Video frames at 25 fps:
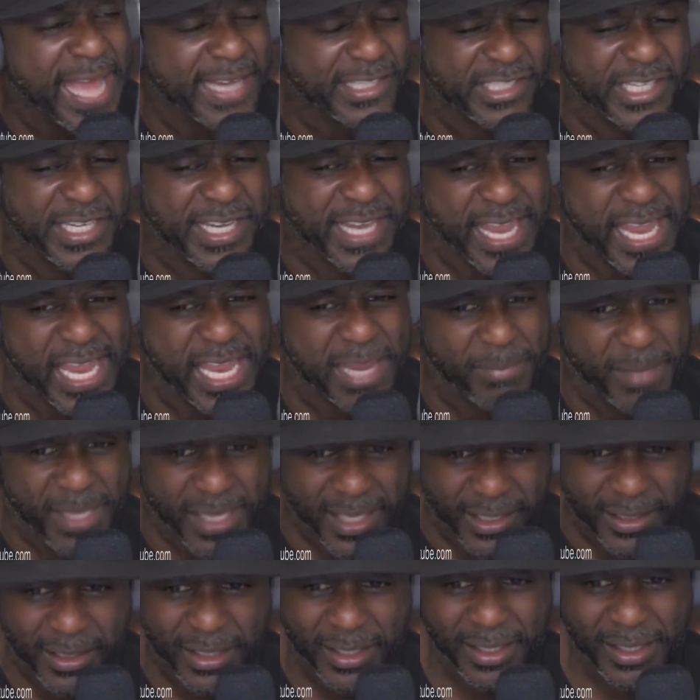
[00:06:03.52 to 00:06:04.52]
actually came
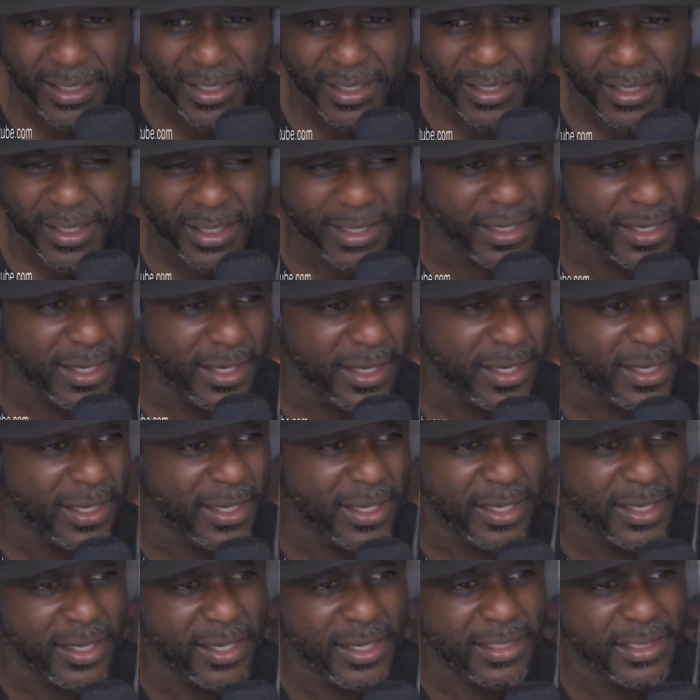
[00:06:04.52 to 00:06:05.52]
in
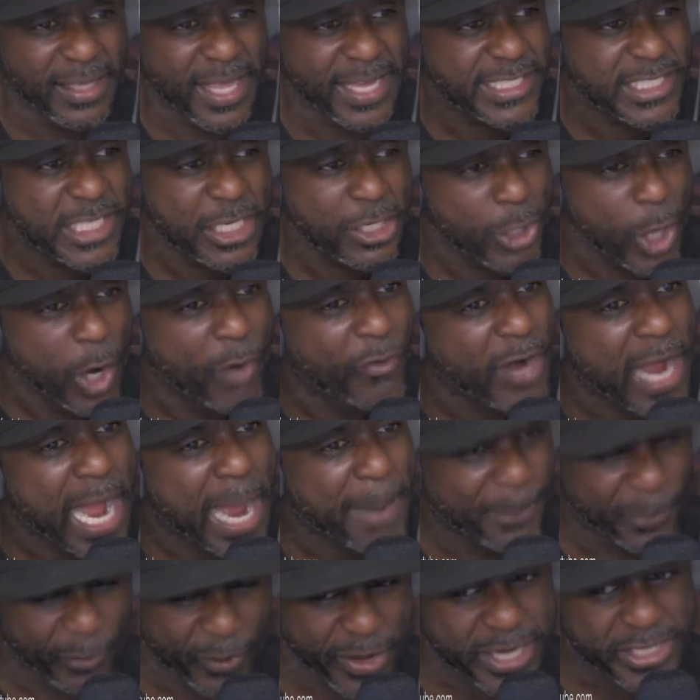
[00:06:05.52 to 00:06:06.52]
and like took over
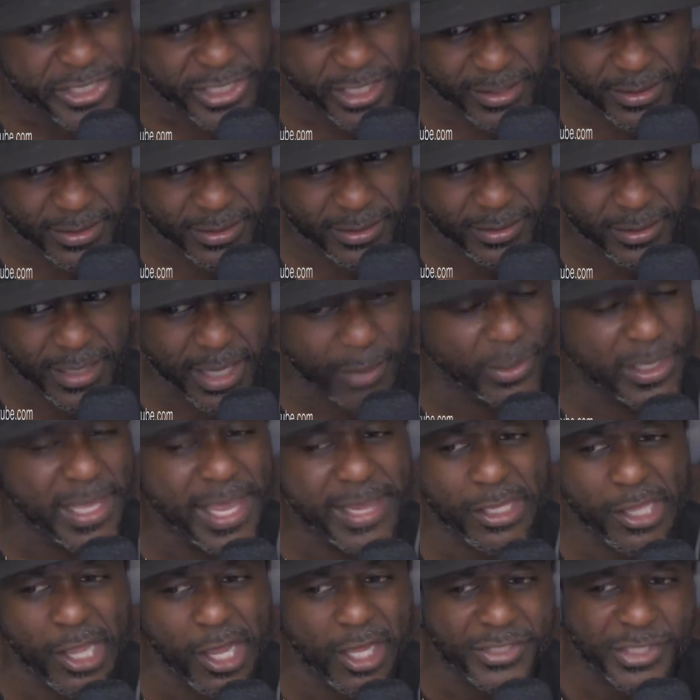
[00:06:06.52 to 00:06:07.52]
operations. They were
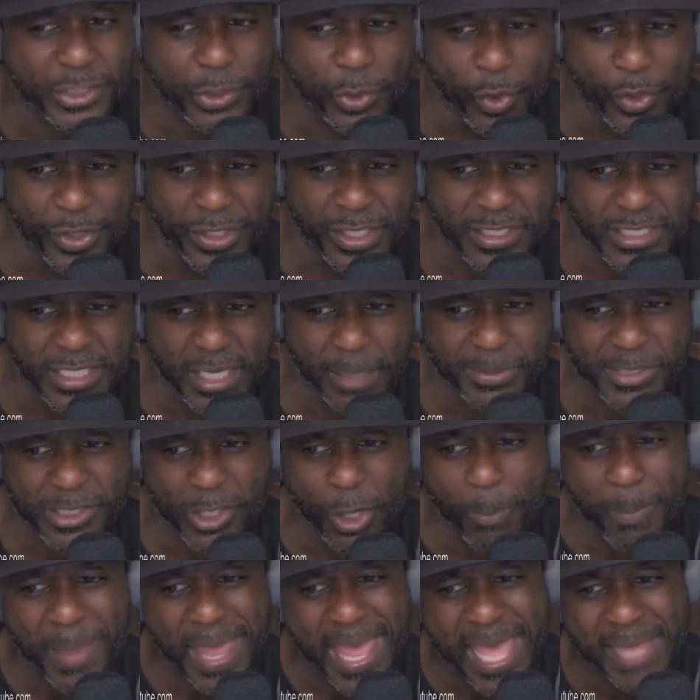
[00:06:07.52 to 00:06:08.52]
like, y'all screwing this up
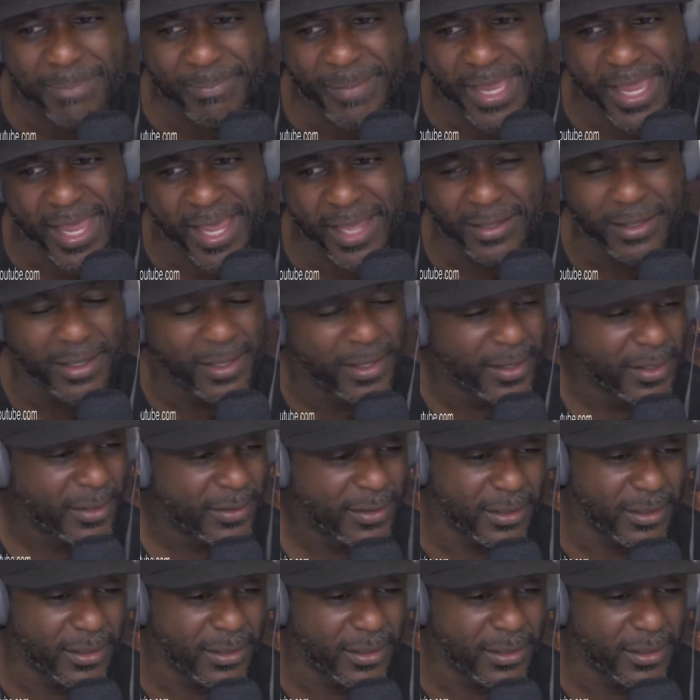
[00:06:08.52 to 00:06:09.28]
so bad, man.